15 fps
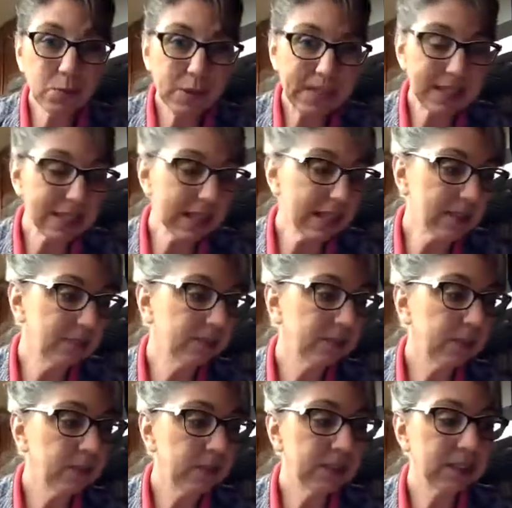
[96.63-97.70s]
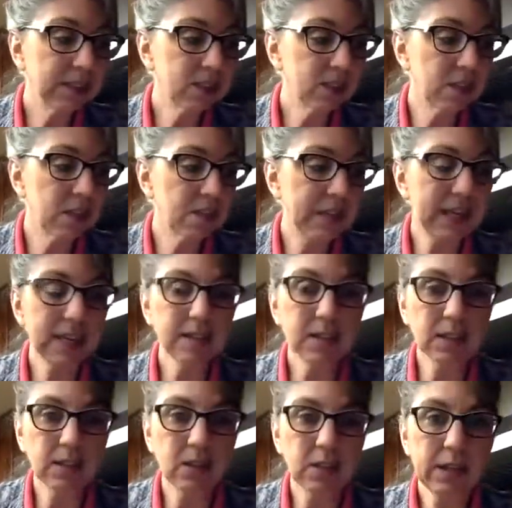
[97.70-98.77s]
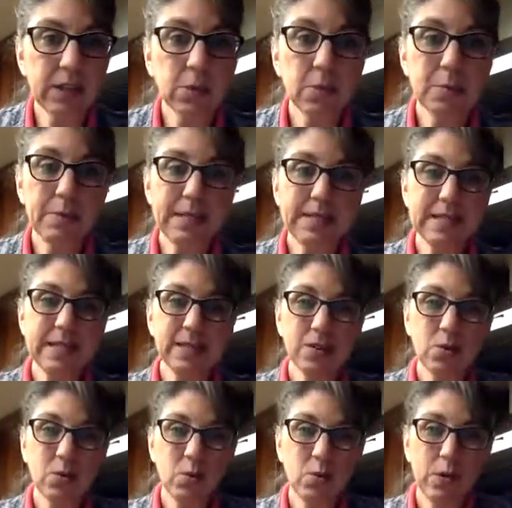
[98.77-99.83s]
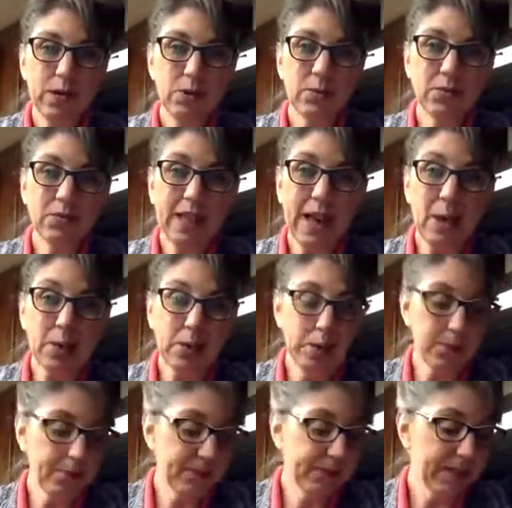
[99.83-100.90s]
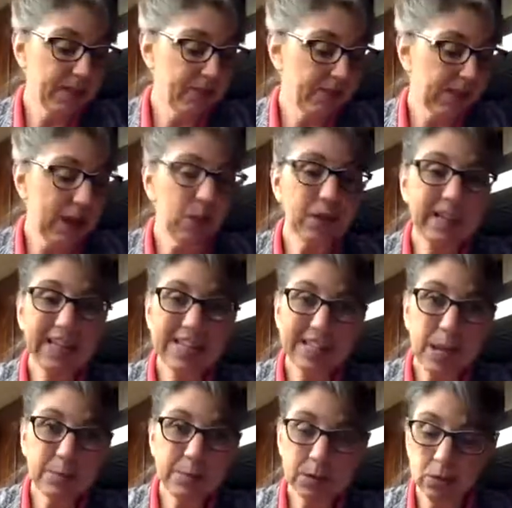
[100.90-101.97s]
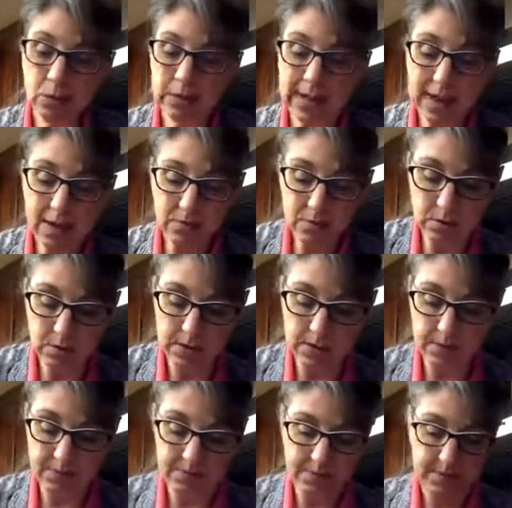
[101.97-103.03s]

pizza, there's gonna be kids on here later. With pizza, we use flour and flour gets absolutely everywhere.